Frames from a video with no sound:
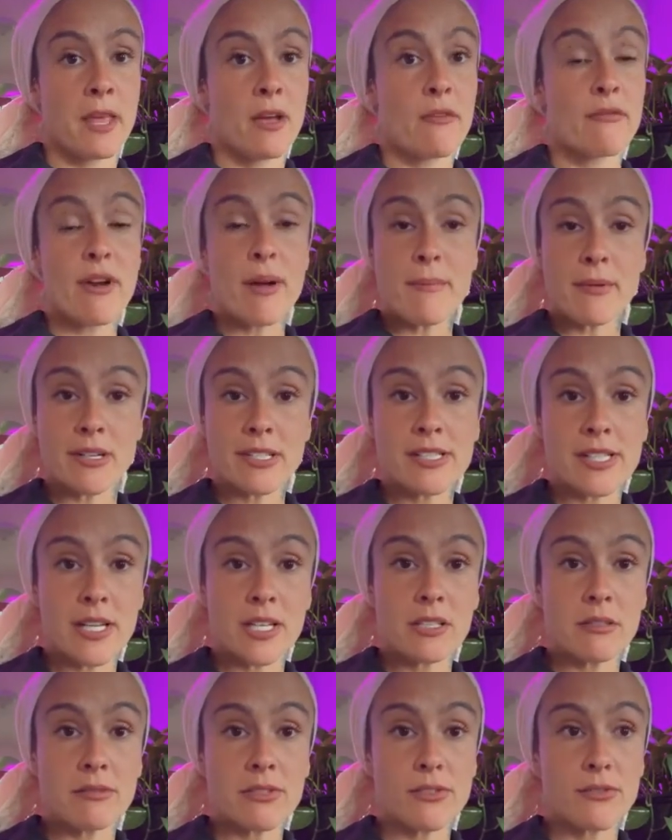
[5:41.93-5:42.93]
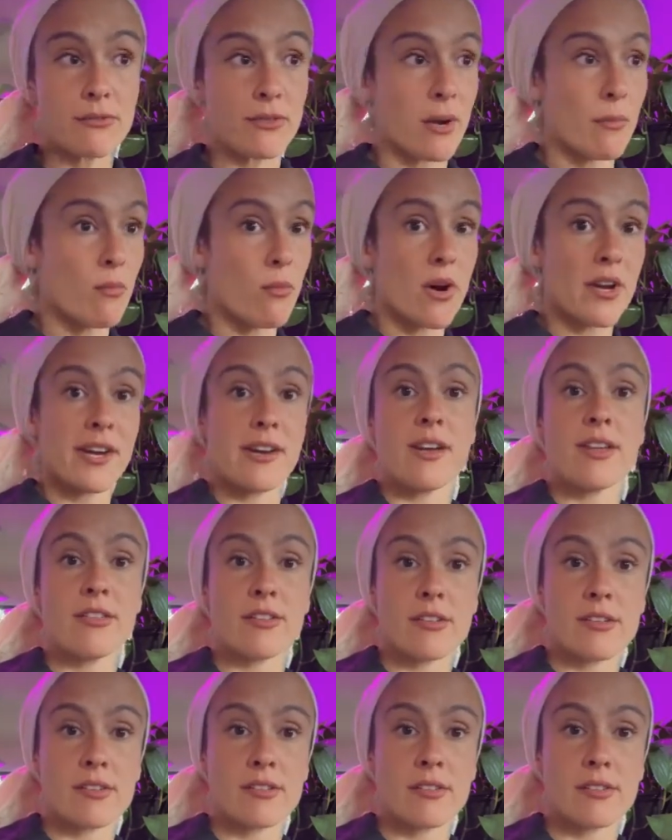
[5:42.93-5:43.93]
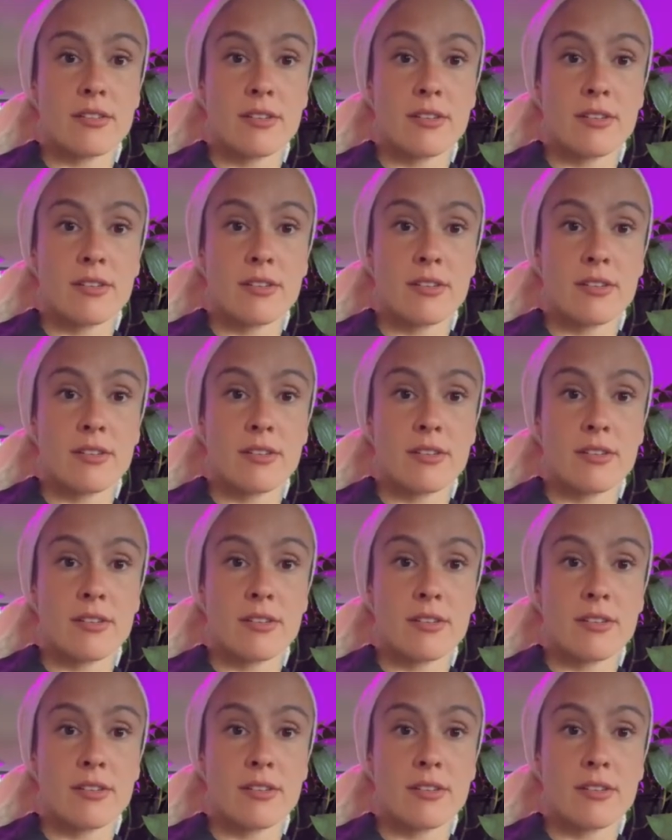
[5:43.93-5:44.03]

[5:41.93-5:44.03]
from ourselves, from one another.